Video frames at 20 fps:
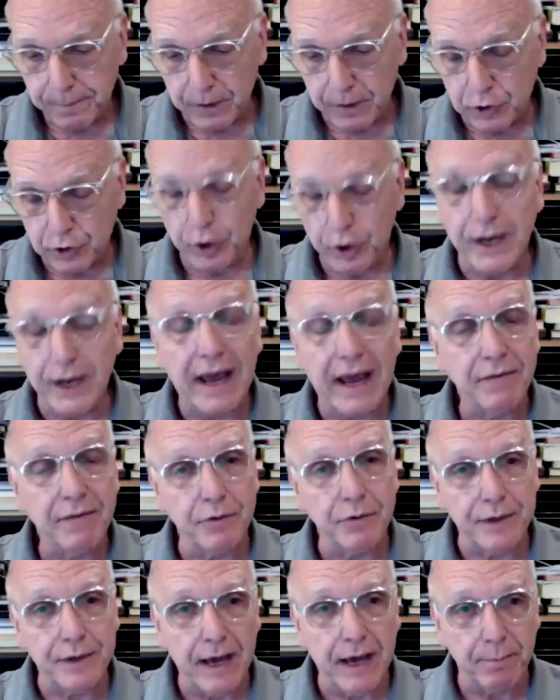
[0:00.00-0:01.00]
looking after
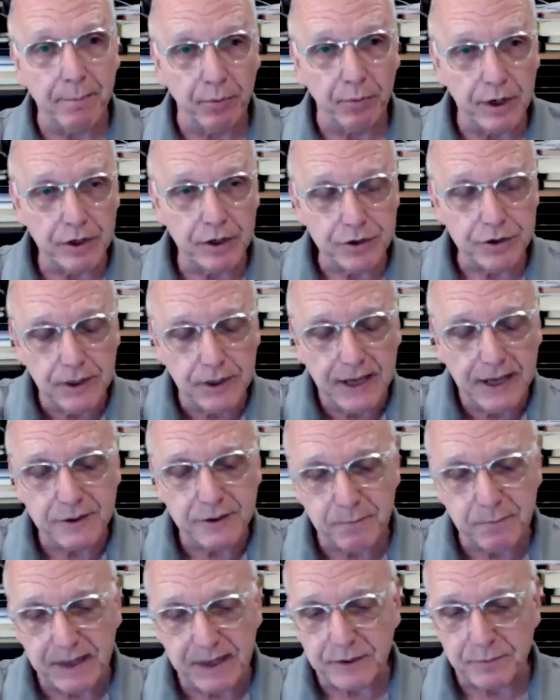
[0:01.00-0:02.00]
the operational
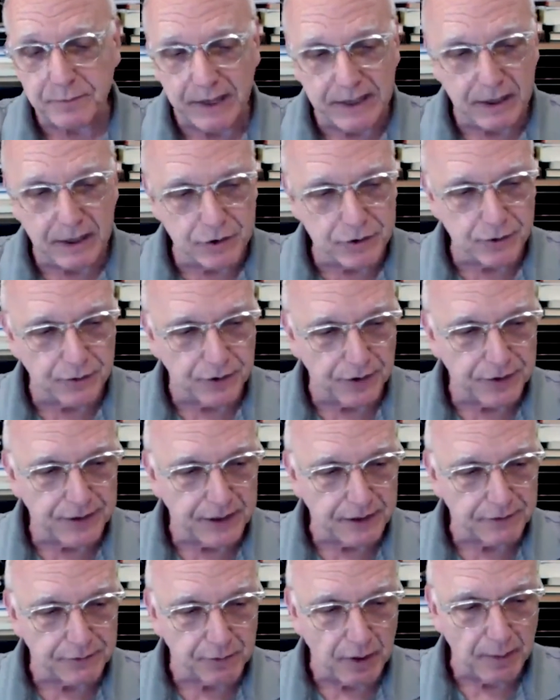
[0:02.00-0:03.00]
aspects, making sure that
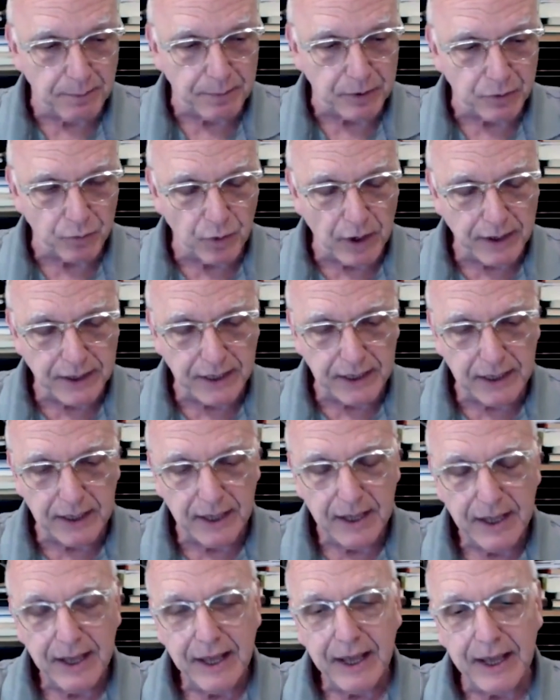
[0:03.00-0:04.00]
things are up and running,
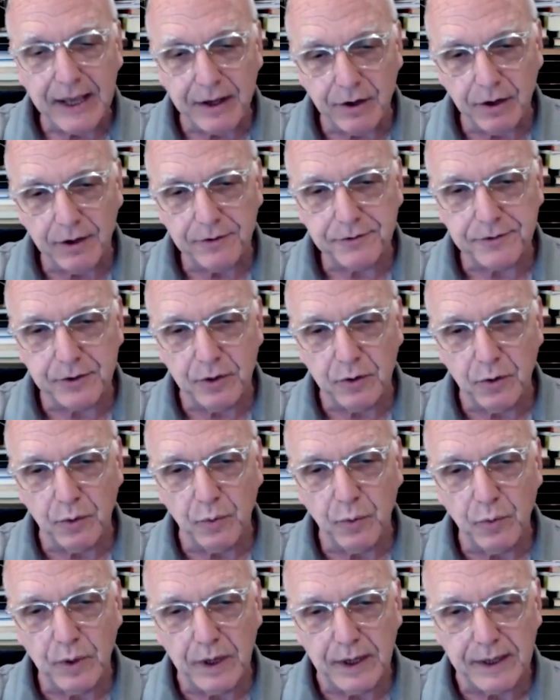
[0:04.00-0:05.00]
and
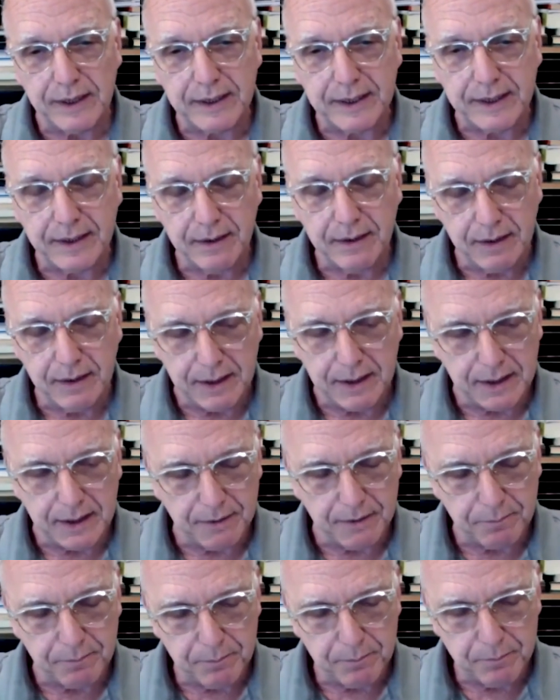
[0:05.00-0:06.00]
also
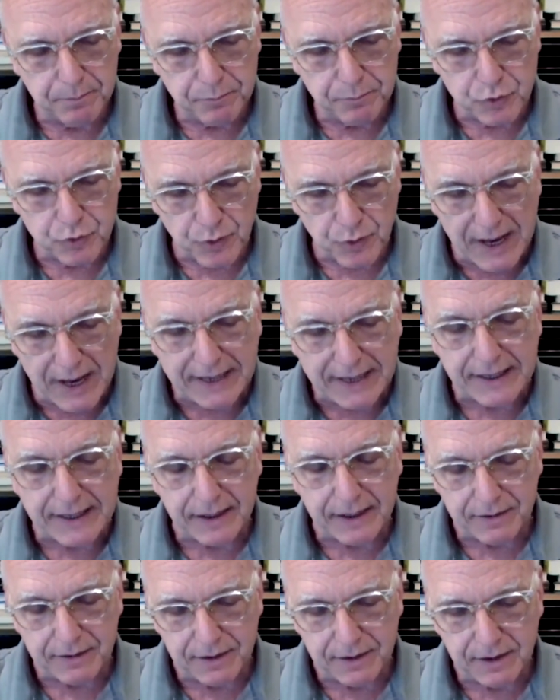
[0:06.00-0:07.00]

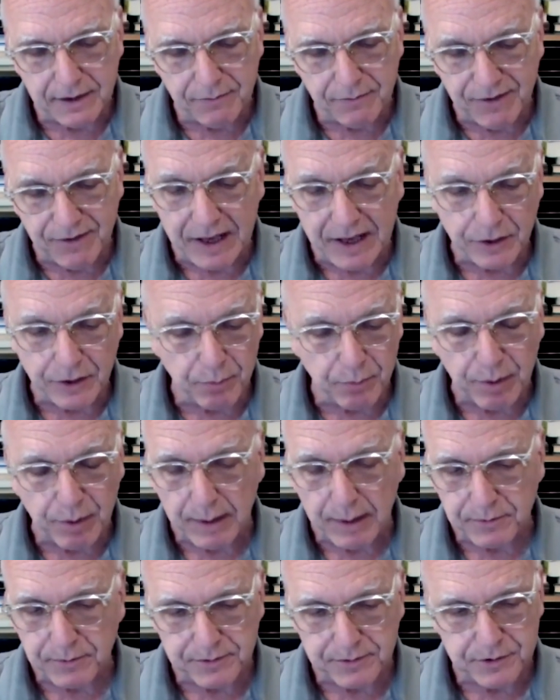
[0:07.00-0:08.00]
tracking the value
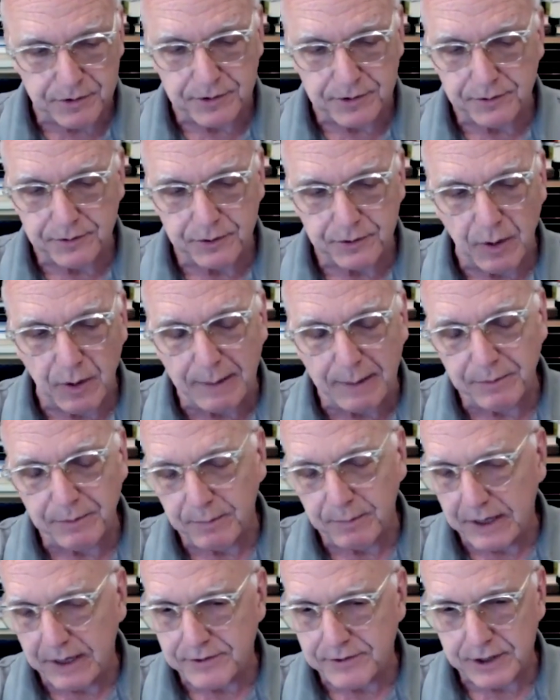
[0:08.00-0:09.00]
proposition, so
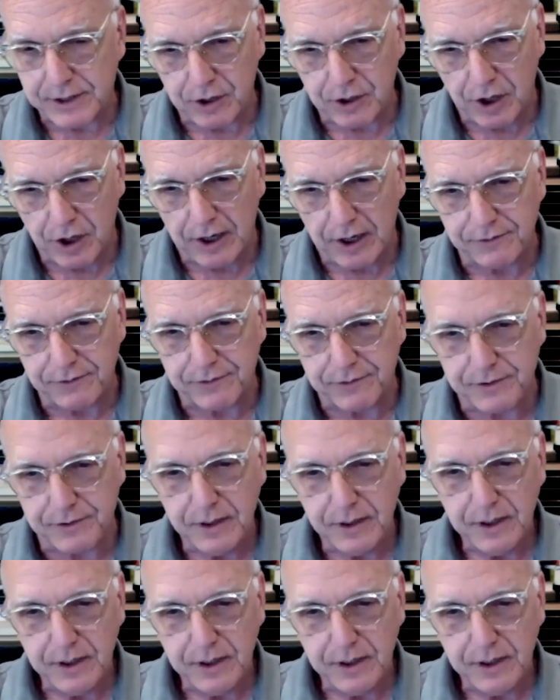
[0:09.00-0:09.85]
optimizing cost